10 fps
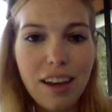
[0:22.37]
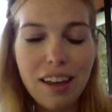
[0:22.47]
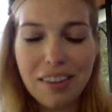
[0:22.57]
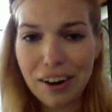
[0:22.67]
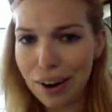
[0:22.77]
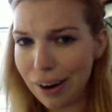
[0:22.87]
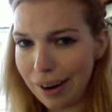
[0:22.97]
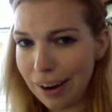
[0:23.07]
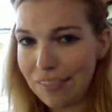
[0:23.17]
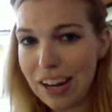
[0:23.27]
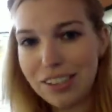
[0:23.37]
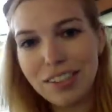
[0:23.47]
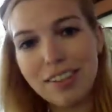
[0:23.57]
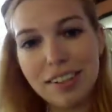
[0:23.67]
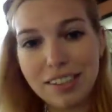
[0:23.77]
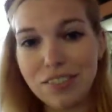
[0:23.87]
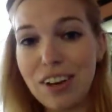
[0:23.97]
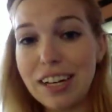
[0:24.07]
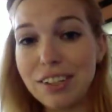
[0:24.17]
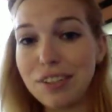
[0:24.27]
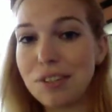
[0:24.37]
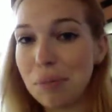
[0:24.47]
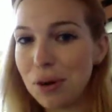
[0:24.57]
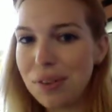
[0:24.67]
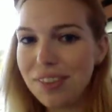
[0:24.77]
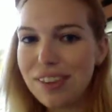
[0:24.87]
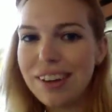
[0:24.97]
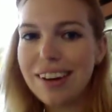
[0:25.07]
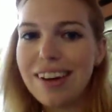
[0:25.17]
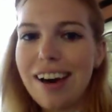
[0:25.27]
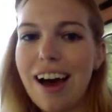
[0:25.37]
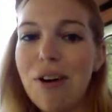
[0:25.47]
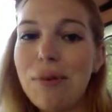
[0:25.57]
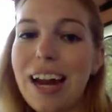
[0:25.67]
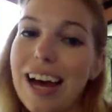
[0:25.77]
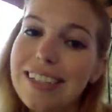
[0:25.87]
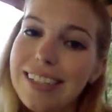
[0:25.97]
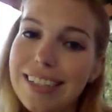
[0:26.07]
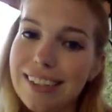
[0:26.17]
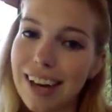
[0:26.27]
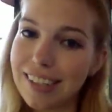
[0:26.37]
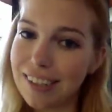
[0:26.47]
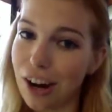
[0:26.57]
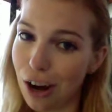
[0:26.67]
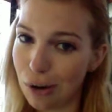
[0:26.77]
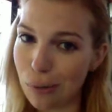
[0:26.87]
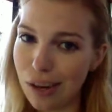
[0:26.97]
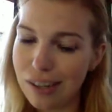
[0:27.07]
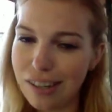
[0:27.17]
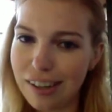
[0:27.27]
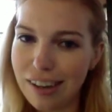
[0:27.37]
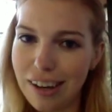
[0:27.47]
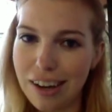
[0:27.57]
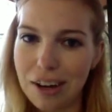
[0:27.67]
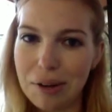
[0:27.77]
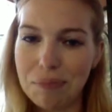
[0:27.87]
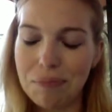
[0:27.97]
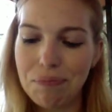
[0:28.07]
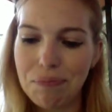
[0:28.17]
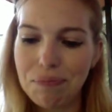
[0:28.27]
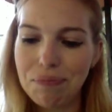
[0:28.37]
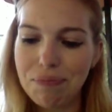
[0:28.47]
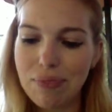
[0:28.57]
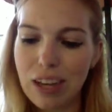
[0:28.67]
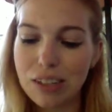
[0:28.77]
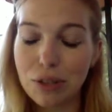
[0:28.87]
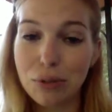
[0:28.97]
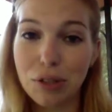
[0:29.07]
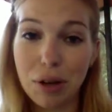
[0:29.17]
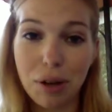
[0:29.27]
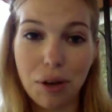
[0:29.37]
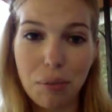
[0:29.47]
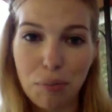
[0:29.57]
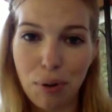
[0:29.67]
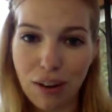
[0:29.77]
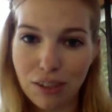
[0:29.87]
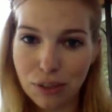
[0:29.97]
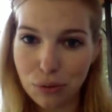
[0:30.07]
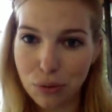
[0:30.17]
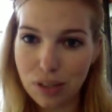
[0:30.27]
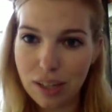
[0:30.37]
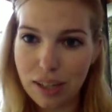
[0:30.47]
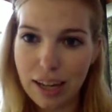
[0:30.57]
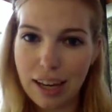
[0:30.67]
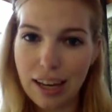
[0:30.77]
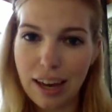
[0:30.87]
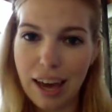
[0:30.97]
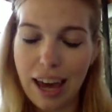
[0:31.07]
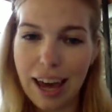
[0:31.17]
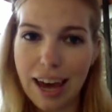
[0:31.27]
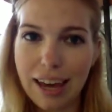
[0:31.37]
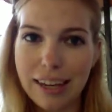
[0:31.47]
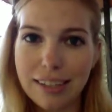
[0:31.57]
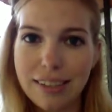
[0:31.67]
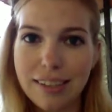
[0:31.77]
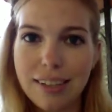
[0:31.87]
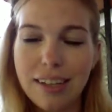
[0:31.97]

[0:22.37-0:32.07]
There are advantages and disadvantages to both. What I did is I did a Hagwon, so it was a private school, and